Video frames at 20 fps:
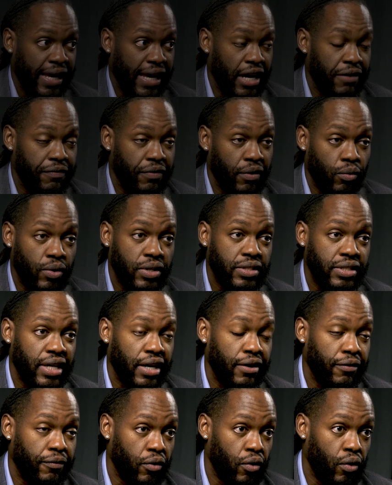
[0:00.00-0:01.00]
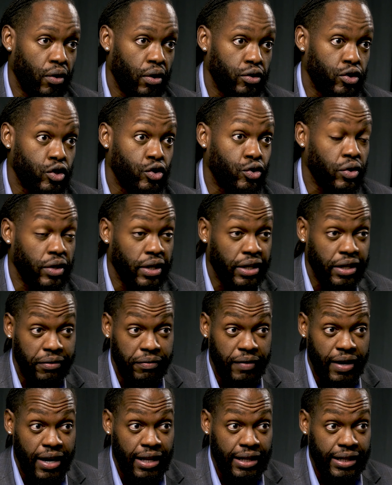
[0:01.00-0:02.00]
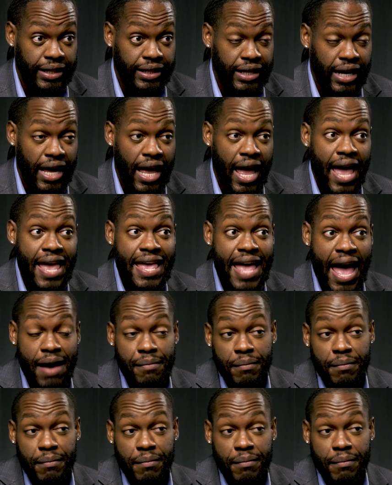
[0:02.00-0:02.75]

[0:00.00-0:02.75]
If it was not for Trinity Valley, I